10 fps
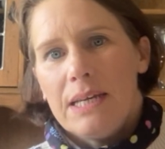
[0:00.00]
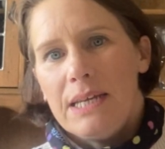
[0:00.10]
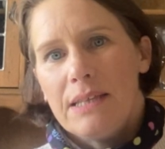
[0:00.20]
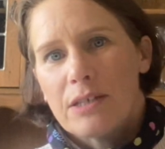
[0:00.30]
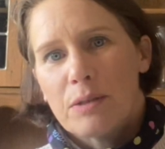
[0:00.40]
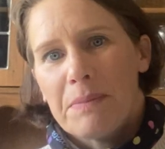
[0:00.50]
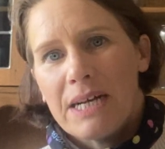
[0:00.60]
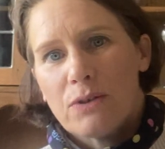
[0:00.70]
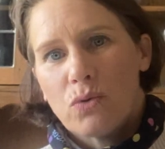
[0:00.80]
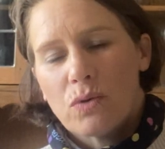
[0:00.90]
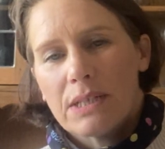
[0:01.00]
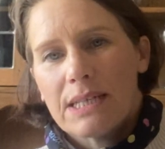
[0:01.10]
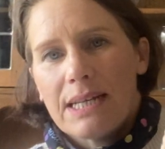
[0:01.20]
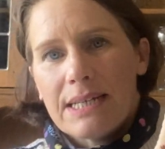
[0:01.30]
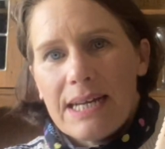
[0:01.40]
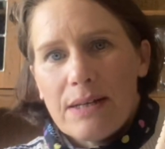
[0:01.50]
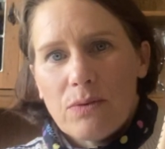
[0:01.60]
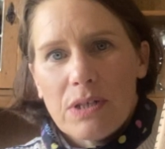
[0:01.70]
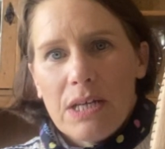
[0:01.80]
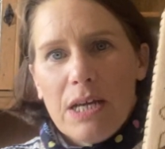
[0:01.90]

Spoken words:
either to match or to stand out,